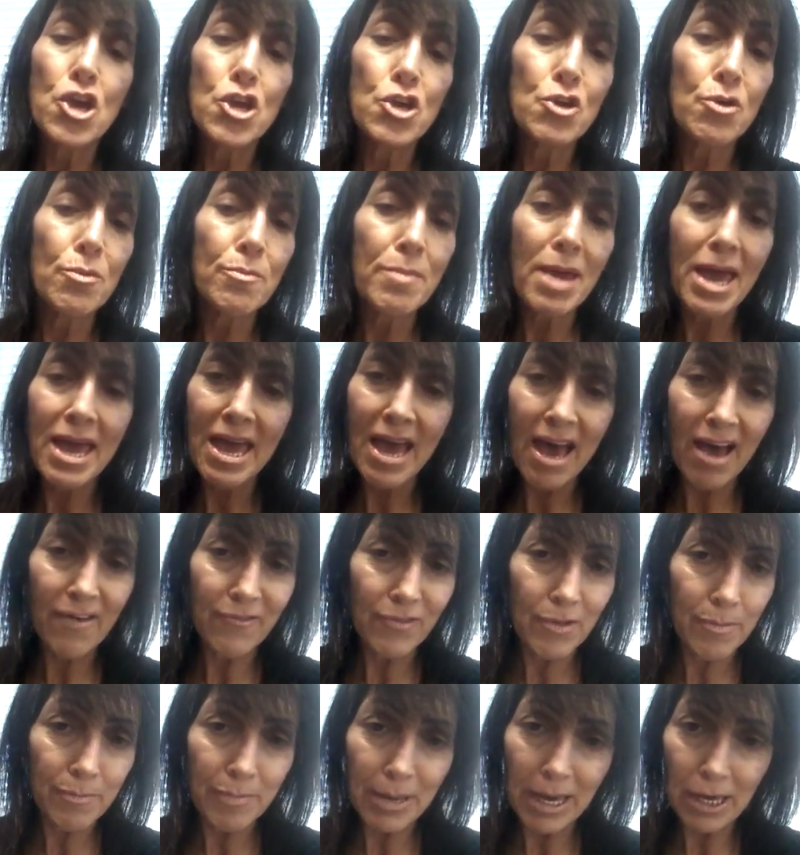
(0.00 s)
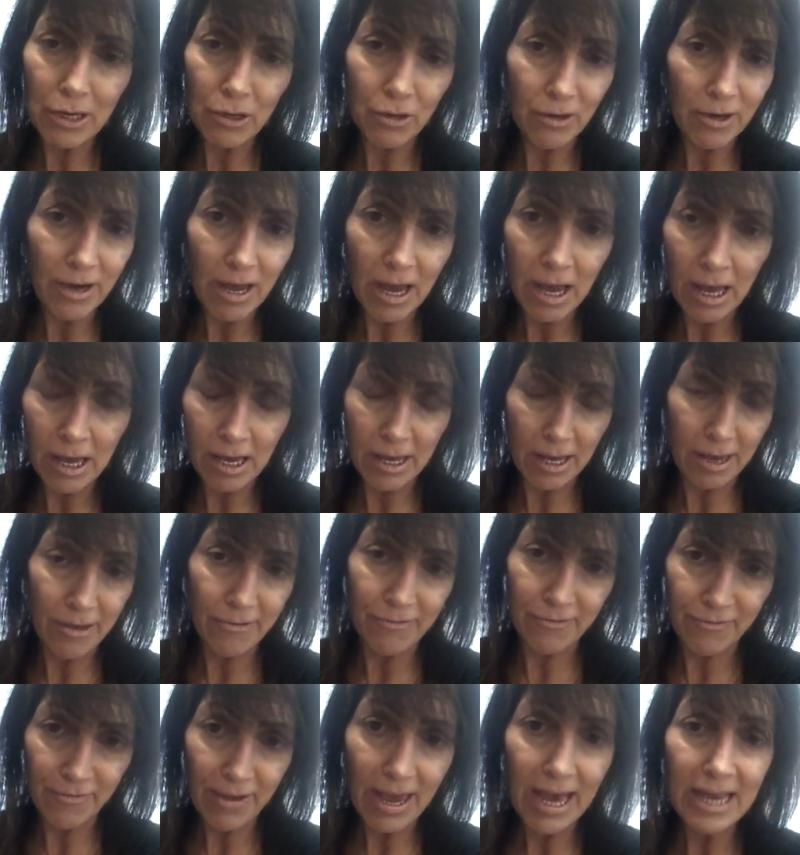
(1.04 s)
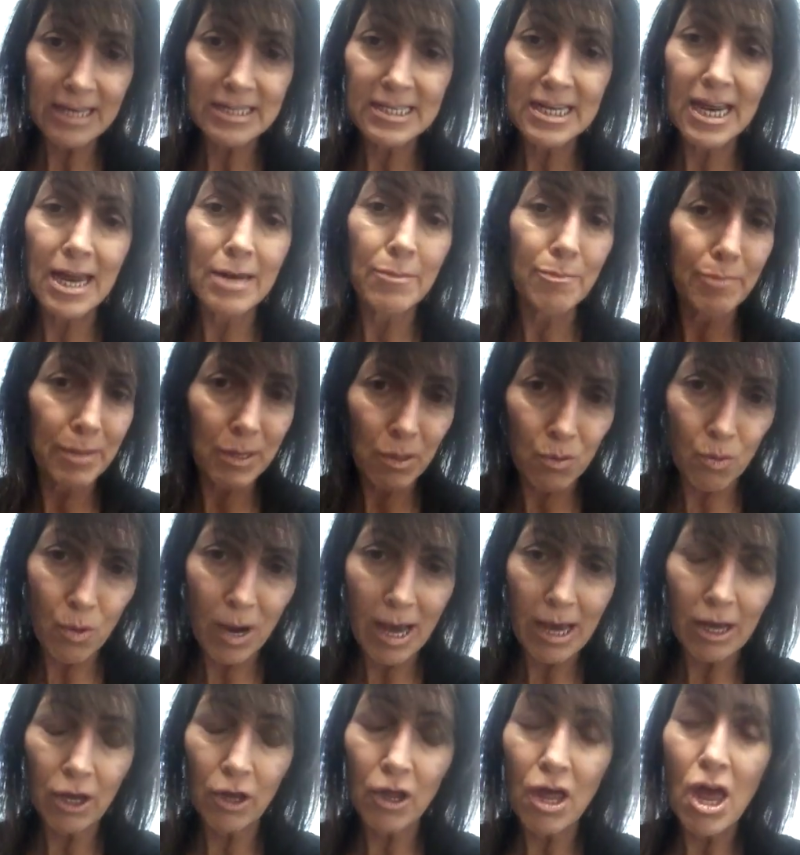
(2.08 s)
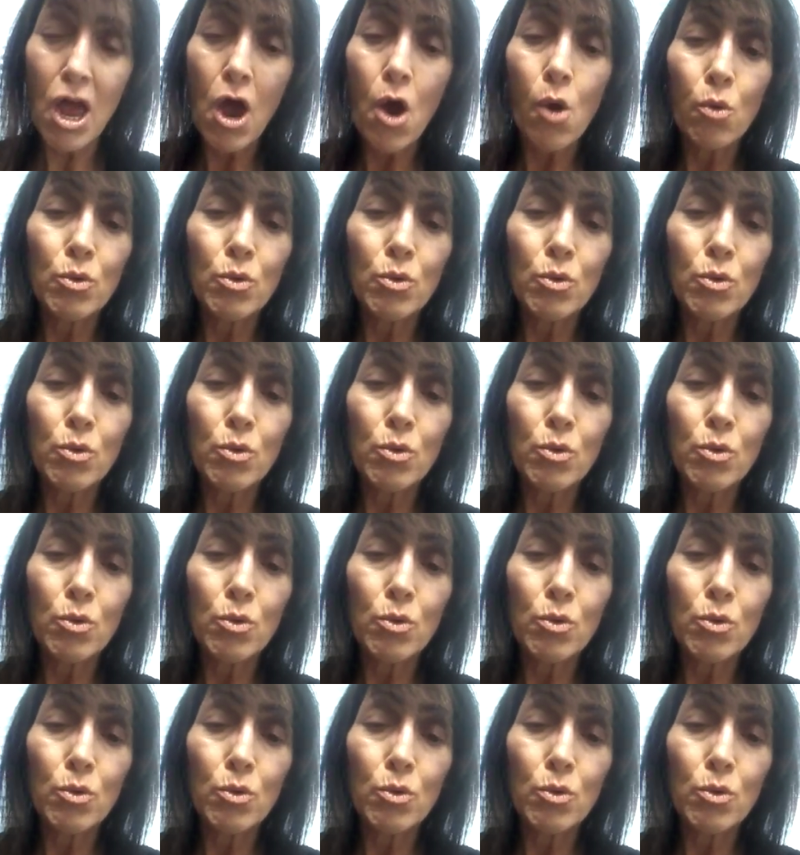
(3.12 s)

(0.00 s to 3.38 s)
you may have a better effect and be well,